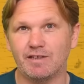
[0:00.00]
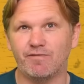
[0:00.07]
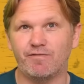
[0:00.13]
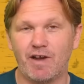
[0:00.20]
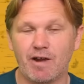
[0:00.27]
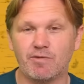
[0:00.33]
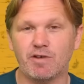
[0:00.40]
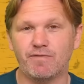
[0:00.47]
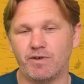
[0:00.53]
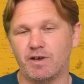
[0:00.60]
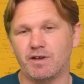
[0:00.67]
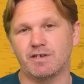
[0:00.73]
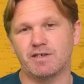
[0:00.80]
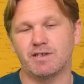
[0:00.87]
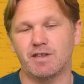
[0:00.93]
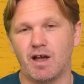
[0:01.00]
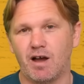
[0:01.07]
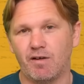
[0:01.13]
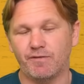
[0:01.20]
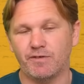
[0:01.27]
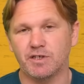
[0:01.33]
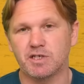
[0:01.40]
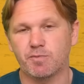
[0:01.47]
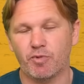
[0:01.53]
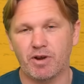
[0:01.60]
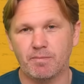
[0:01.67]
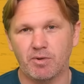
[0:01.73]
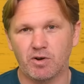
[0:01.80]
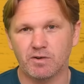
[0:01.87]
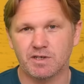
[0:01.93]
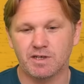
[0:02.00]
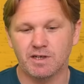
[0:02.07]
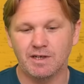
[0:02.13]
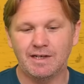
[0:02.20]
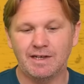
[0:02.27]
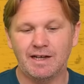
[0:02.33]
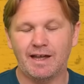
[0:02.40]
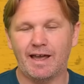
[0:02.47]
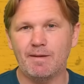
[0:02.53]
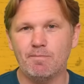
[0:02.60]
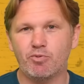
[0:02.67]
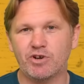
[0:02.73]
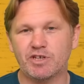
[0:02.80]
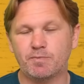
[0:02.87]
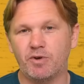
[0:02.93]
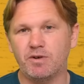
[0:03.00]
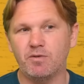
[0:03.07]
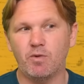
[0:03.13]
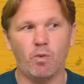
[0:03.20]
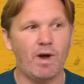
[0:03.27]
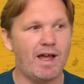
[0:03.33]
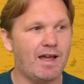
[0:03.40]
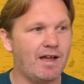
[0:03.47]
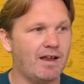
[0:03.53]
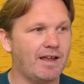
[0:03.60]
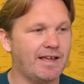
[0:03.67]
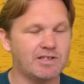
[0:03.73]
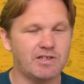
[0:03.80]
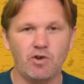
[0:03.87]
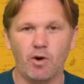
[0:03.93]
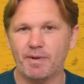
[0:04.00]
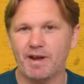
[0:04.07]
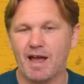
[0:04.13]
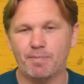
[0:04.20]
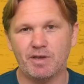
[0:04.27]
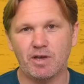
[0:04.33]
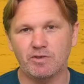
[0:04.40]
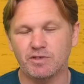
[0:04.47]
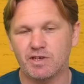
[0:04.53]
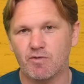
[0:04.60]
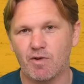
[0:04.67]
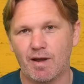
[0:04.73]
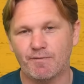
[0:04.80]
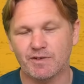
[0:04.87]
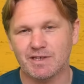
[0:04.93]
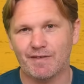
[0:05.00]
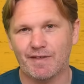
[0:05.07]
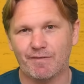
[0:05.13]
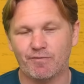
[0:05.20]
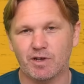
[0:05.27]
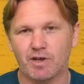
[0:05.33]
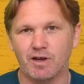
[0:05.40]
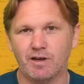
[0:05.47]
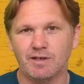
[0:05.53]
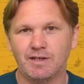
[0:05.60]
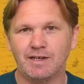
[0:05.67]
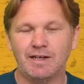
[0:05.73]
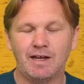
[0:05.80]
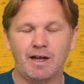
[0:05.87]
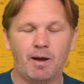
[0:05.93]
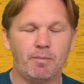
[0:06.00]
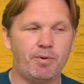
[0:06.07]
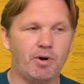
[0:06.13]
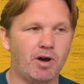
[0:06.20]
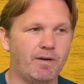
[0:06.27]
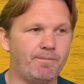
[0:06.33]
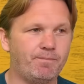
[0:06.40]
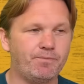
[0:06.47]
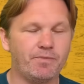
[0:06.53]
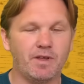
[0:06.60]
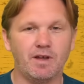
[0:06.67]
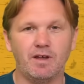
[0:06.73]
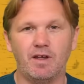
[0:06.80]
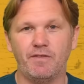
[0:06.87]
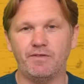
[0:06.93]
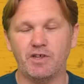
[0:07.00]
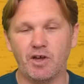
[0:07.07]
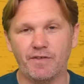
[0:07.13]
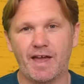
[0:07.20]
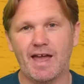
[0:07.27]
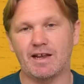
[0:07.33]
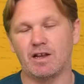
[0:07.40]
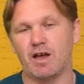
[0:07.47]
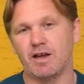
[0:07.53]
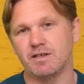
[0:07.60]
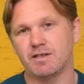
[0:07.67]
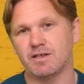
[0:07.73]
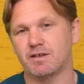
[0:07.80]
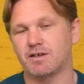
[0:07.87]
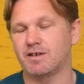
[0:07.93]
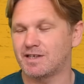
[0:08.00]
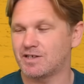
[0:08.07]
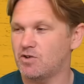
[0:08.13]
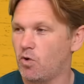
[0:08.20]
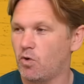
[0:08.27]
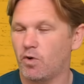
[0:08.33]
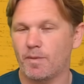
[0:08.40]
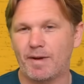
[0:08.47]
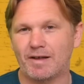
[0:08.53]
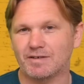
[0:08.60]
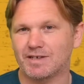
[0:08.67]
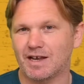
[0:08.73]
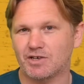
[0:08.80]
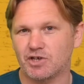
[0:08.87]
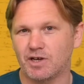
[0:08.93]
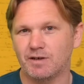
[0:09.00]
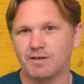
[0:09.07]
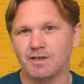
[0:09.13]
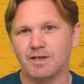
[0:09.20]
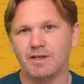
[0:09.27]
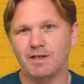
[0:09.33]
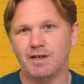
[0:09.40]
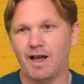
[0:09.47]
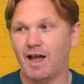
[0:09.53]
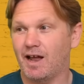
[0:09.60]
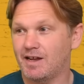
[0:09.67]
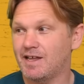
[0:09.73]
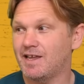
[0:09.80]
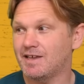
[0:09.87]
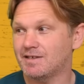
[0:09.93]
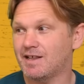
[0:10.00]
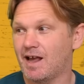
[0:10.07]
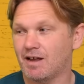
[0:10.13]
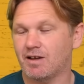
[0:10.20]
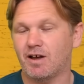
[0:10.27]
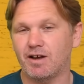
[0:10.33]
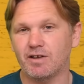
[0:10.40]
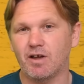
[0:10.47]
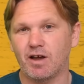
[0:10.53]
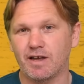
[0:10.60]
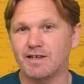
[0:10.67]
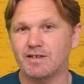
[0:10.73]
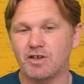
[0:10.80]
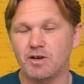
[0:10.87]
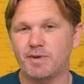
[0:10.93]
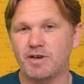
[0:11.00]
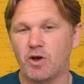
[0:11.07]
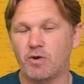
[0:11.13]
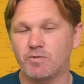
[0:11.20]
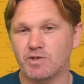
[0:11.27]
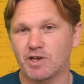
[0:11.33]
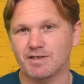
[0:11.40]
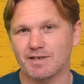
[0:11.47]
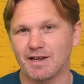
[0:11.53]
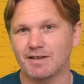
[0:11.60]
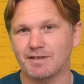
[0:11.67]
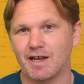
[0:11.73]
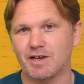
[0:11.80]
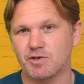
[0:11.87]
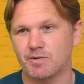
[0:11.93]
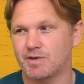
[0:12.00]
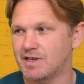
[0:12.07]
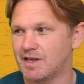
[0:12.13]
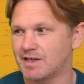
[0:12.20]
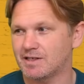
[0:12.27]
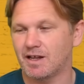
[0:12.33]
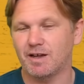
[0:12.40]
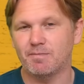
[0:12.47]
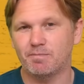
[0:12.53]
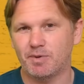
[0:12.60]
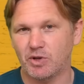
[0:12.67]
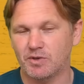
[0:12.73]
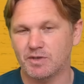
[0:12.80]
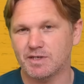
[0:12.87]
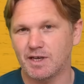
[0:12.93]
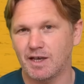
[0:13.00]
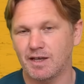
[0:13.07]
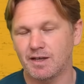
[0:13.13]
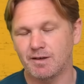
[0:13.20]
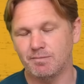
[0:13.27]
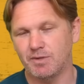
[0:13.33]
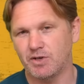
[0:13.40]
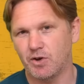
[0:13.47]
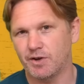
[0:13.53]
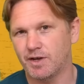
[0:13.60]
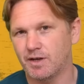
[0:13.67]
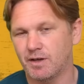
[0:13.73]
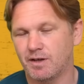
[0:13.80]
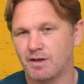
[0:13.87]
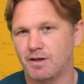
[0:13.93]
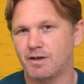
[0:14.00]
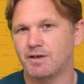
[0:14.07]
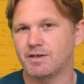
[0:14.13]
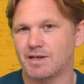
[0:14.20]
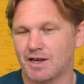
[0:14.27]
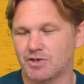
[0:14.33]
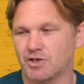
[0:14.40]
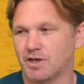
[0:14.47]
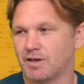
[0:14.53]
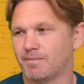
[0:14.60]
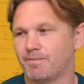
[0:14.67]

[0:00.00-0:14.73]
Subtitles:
very first start for the Springboks in Brisbane, where it's not been a happy hunting ground for South Africa. But the other headlines, because it's not all about Sacha, and he is that kind of guy. He's going to be known just as Sacha, isn't he? It's like Beyonce, Madonna, Sacha.